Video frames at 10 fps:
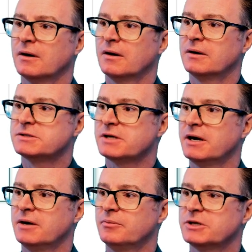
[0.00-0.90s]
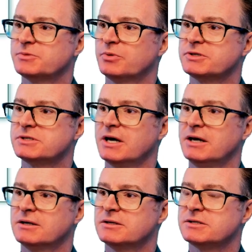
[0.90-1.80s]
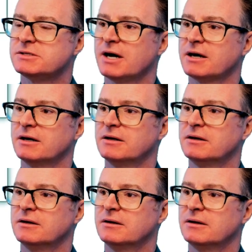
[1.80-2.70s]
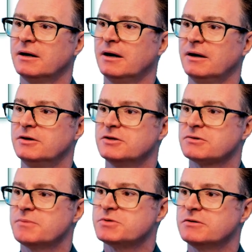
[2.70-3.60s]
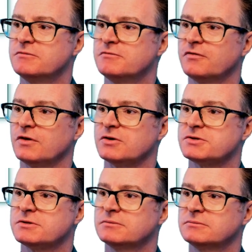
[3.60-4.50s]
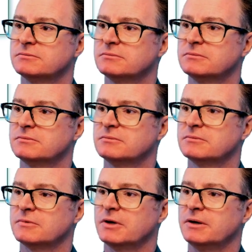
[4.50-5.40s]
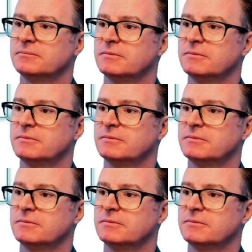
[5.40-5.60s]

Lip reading: And say, let's put state second and description first. Okay.